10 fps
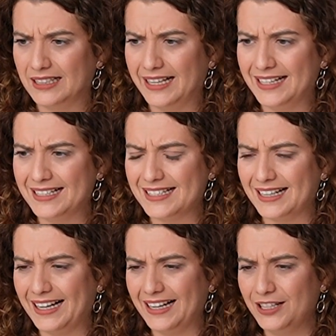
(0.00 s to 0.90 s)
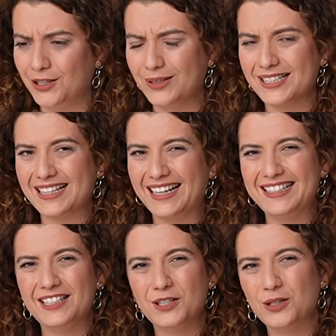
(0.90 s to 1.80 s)
And you know what? I
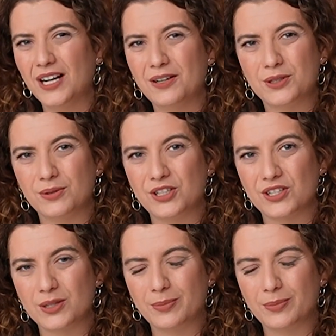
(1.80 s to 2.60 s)
didn't know how to adjust the